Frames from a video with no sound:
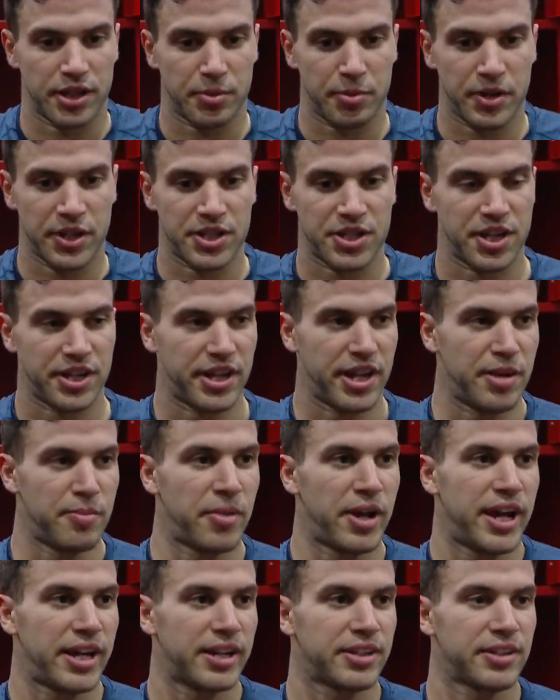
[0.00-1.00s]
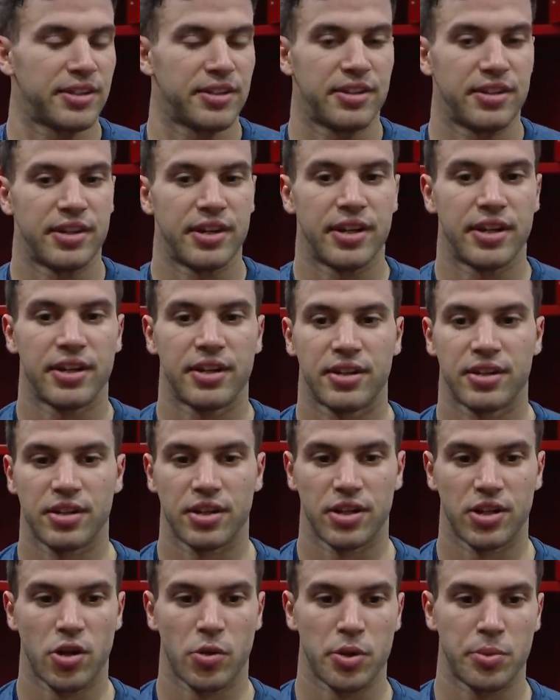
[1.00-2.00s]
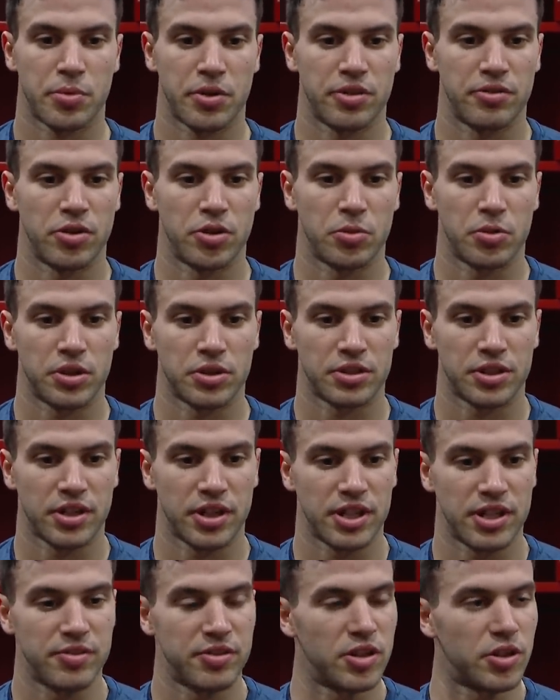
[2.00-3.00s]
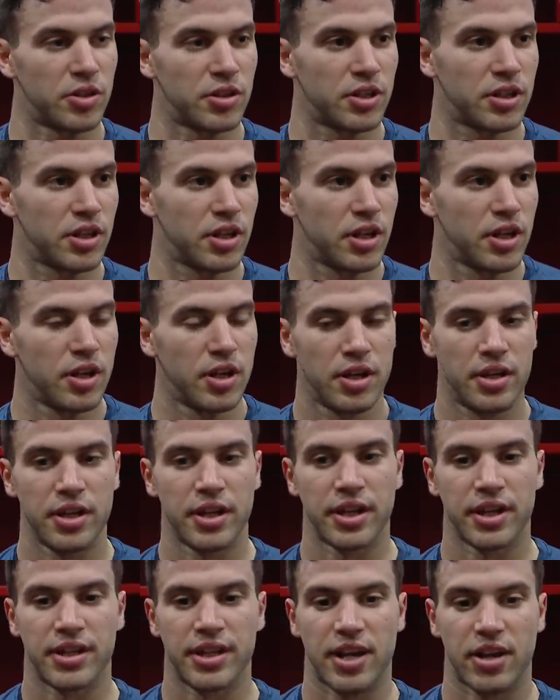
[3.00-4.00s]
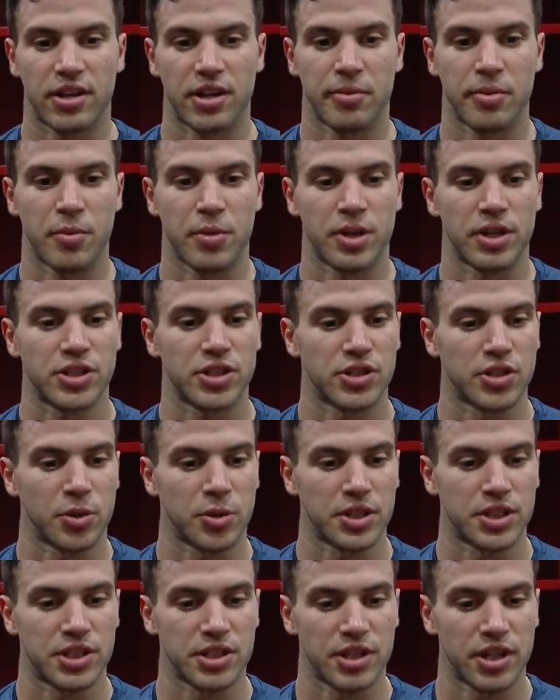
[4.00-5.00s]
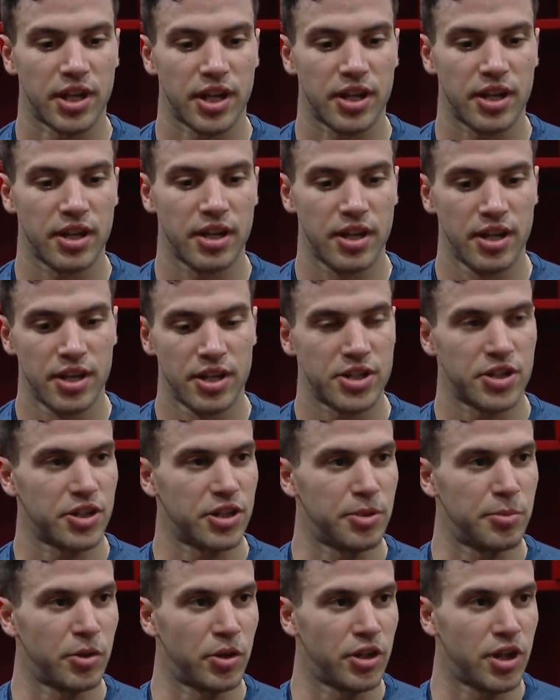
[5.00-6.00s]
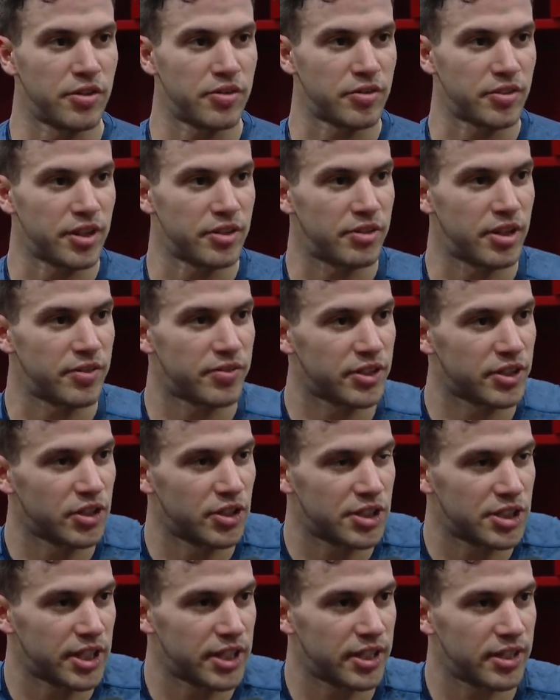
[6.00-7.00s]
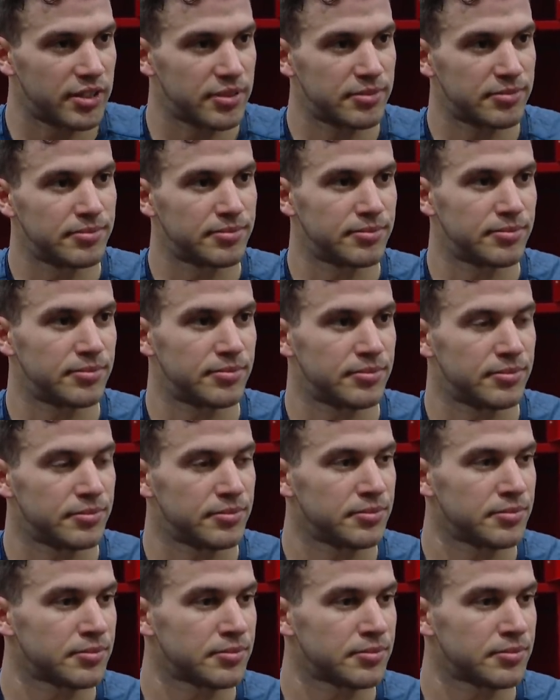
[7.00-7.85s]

maybe Tony is turning a new page. I mean, in my last video, I even thought that. It's been a hot minute since an incident.